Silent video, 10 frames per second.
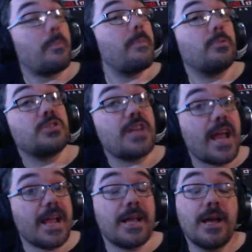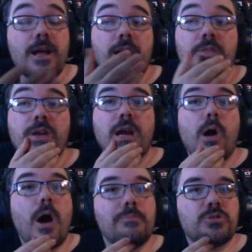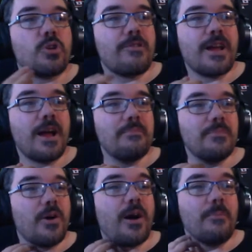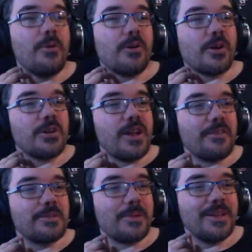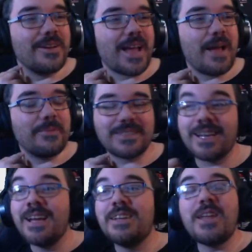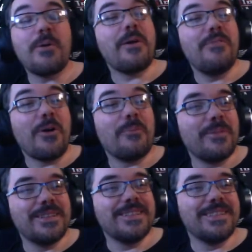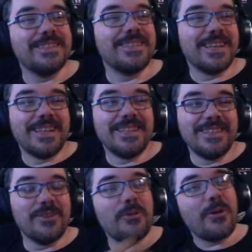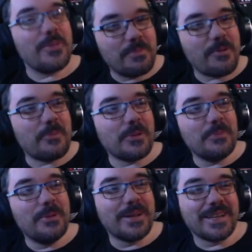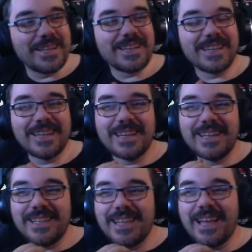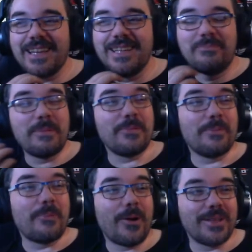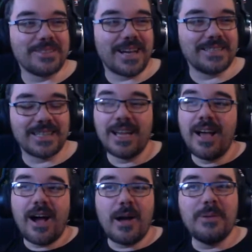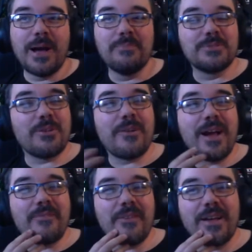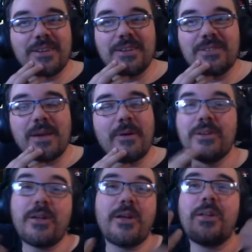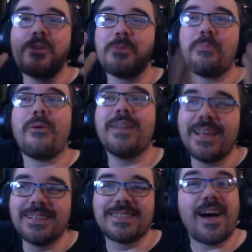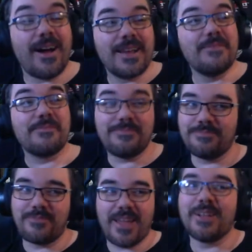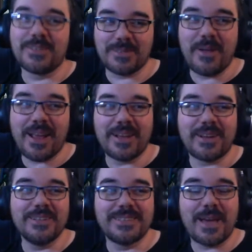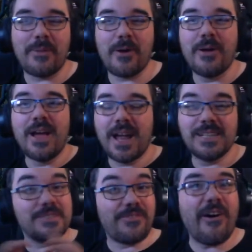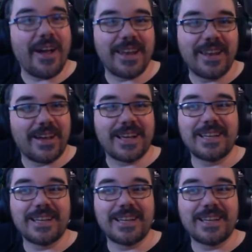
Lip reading: say, they go, I'm sorry, I'm not good enough to play your game. It's like, no, I'm not. You're not the problem. Like, people apologising. I'm sorry I failed at your demo. No. The point is that I failed to make a good demo. And it's fine, like,